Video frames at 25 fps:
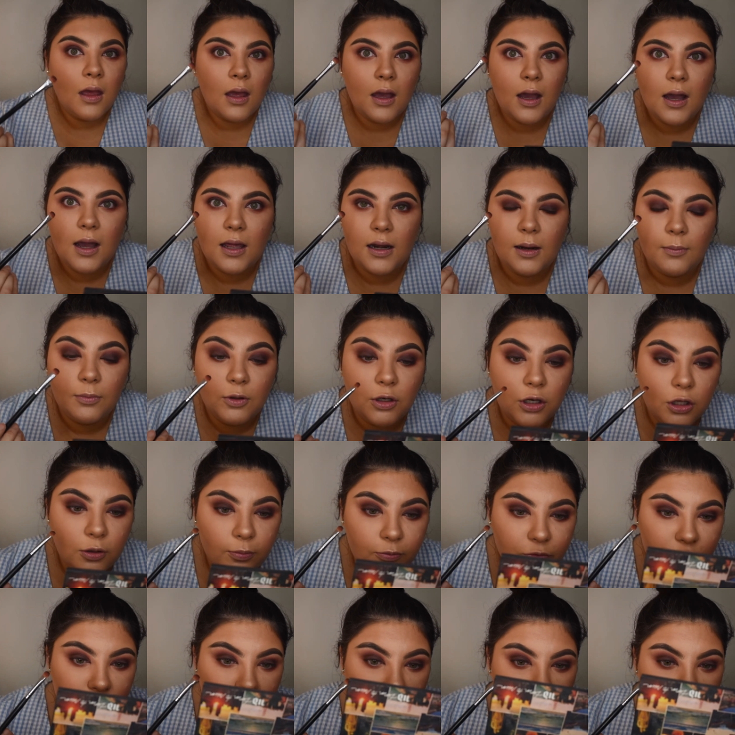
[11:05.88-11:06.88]
and I'm going to
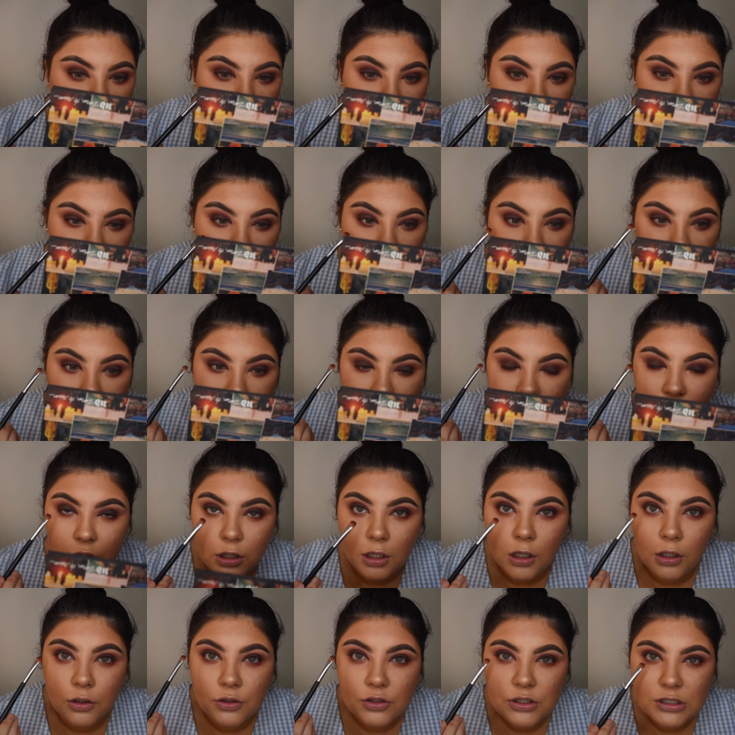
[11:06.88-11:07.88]
try and go as
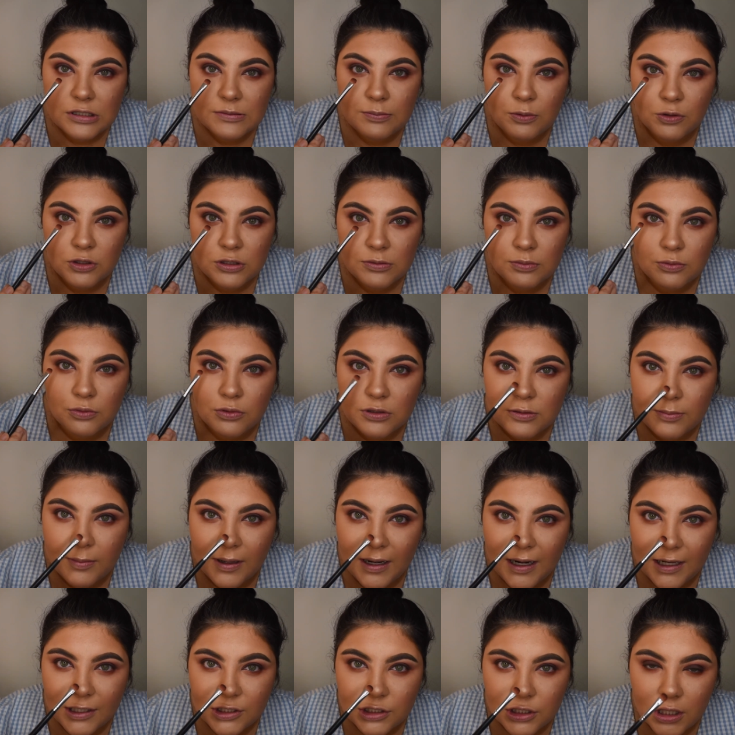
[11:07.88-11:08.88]
close as possible to my
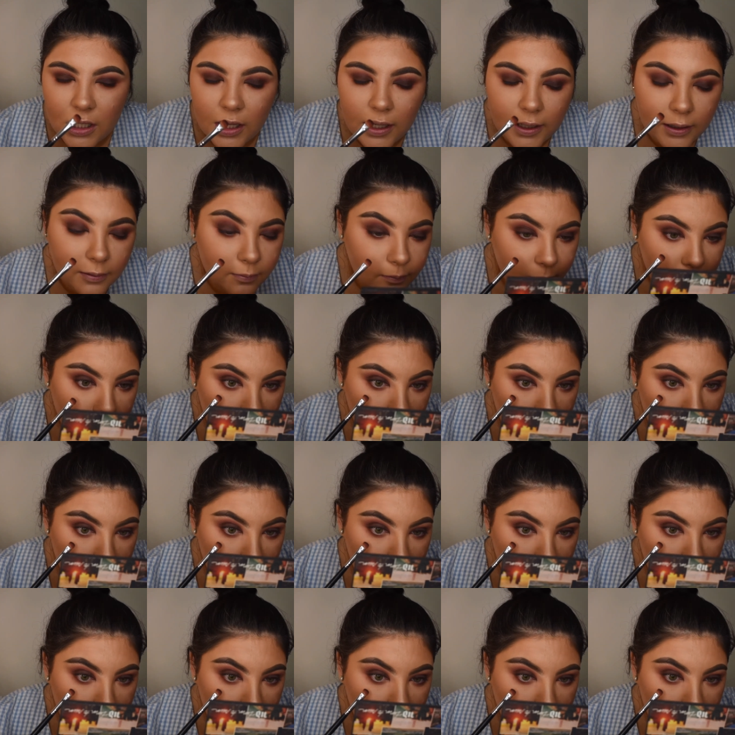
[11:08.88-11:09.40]
lash line.